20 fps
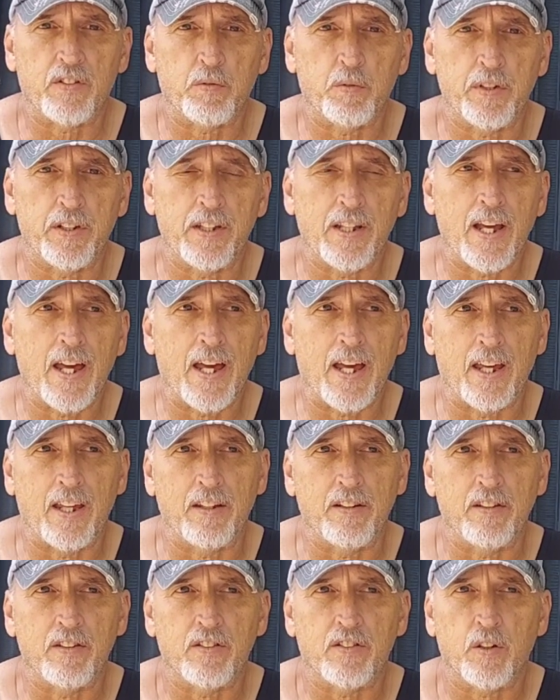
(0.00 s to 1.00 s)
us with
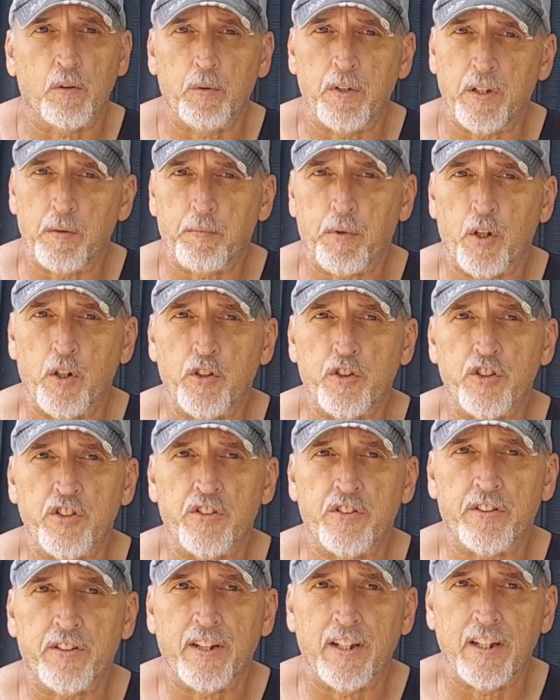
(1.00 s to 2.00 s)
9. So we had
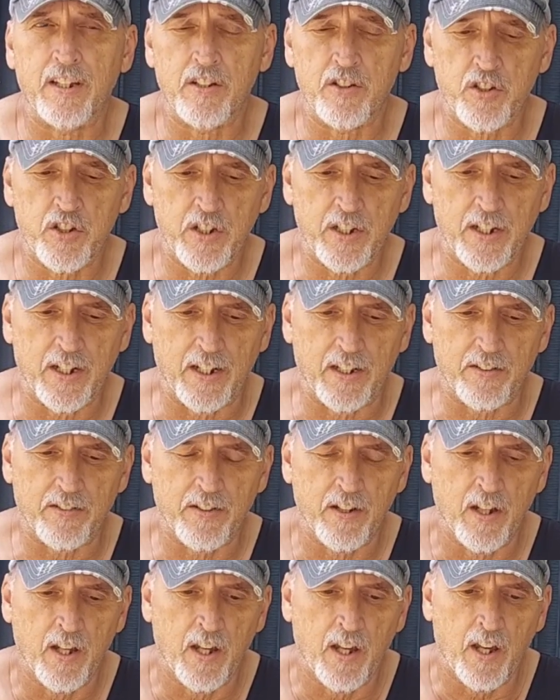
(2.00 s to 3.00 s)
purchased 10
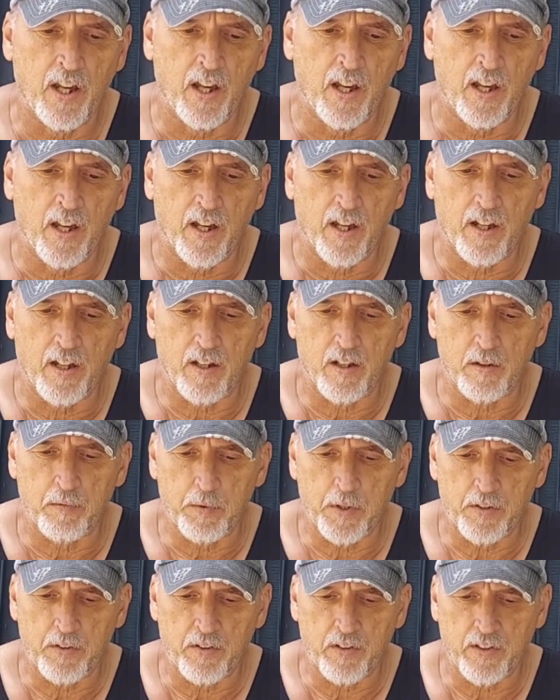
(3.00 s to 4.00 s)
chicks,
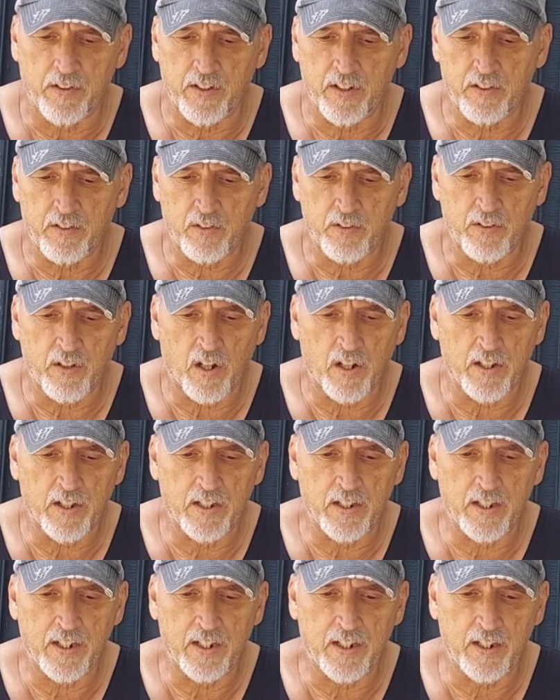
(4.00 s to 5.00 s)
but these are not
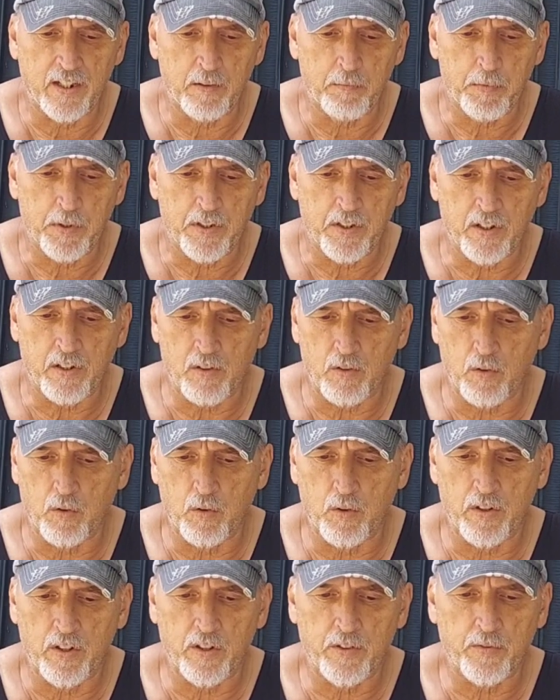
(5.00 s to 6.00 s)
in any particular
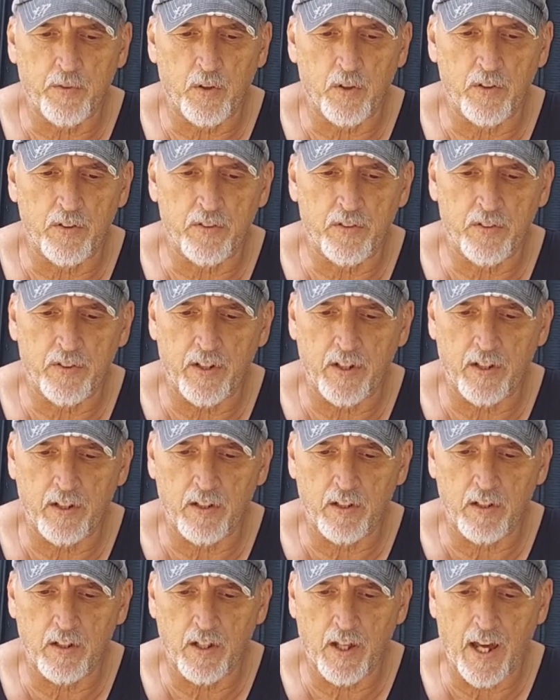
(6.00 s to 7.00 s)
order as far as
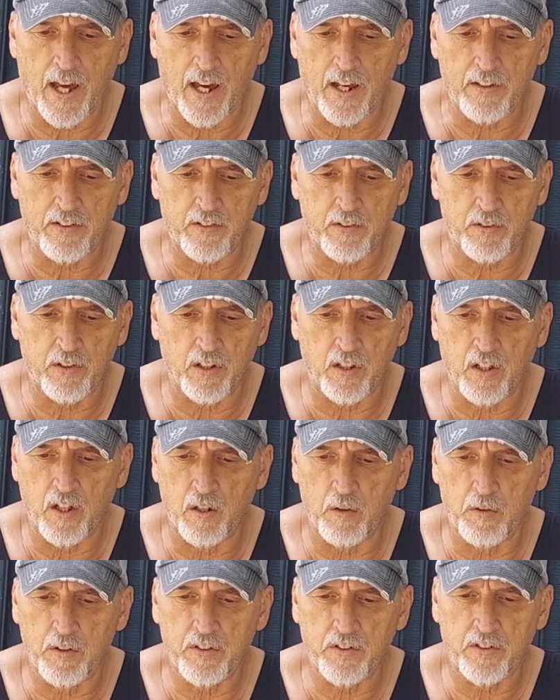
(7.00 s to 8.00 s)
the highest to the
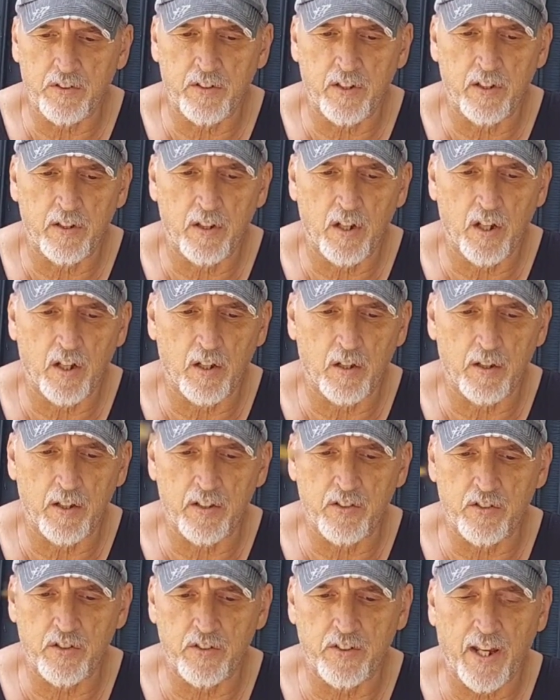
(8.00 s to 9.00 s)
lowest.
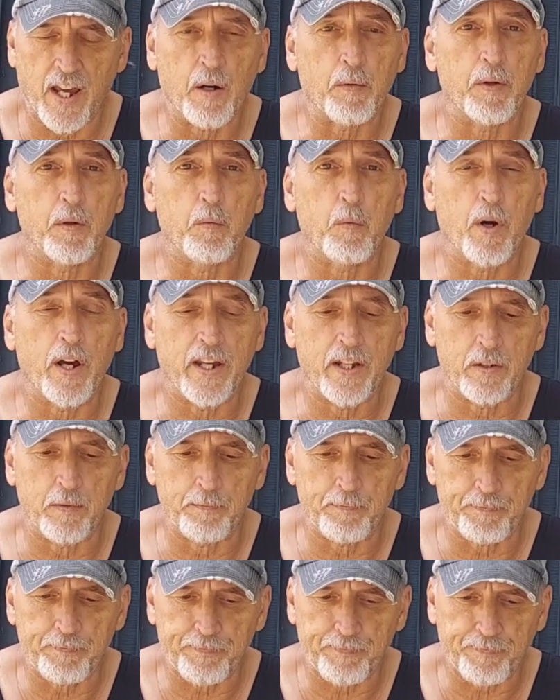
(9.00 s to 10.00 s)
It's just how we weighed
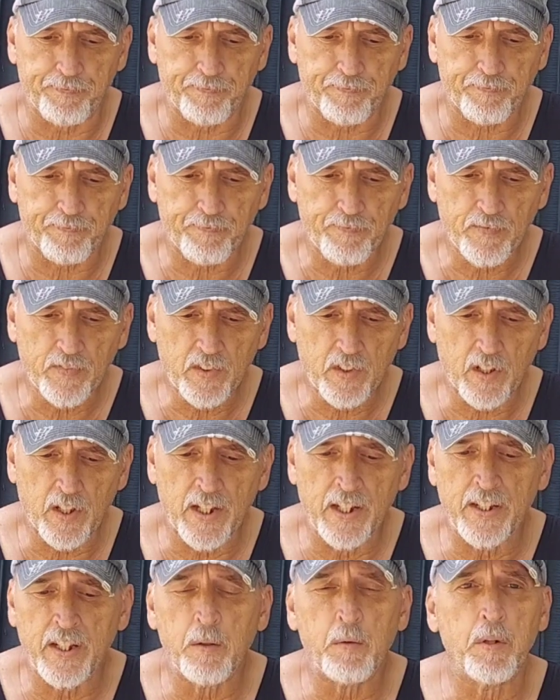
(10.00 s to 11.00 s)
them.
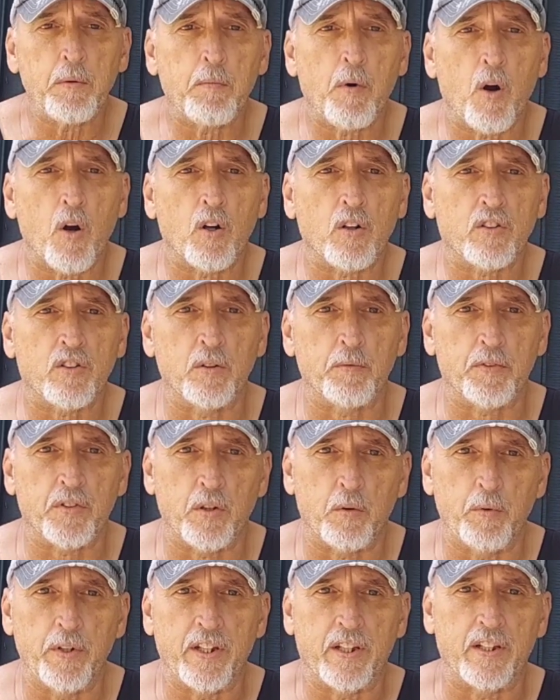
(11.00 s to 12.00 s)
And then we marked them
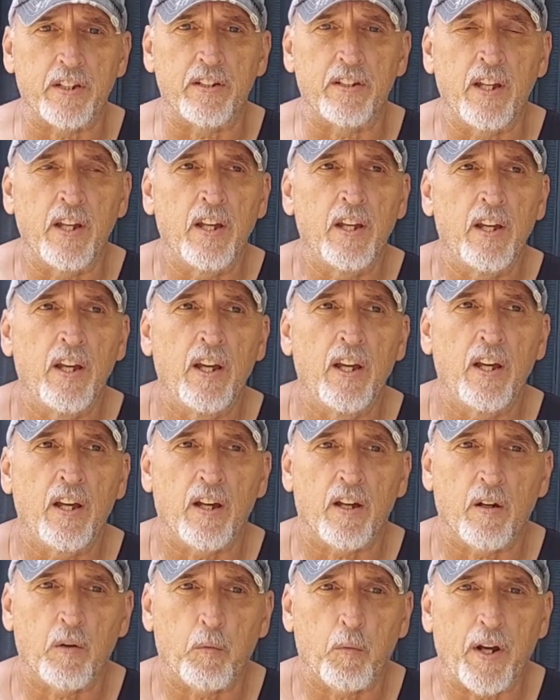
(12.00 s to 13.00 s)
so we could
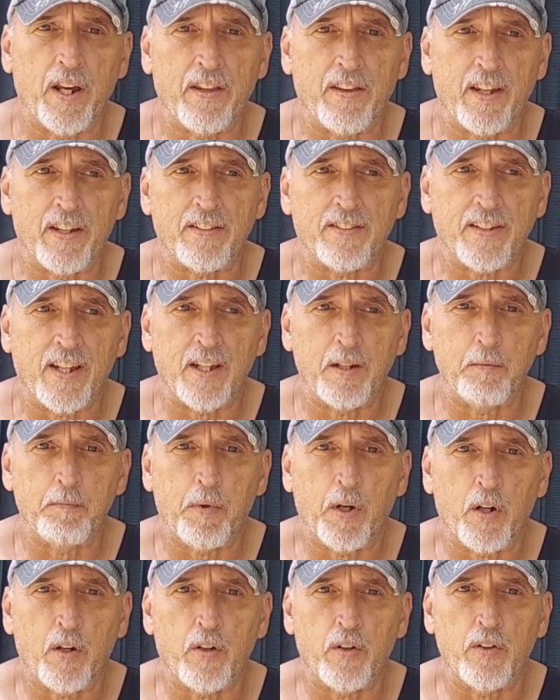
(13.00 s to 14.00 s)
weigh that same
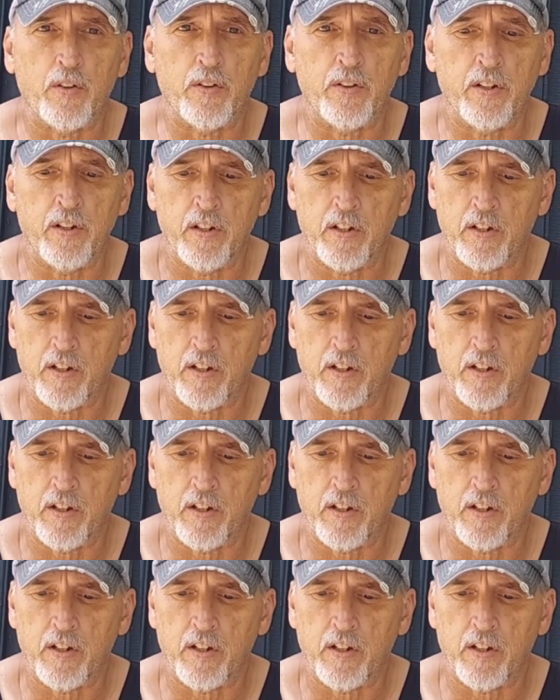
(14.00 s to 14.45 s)
bird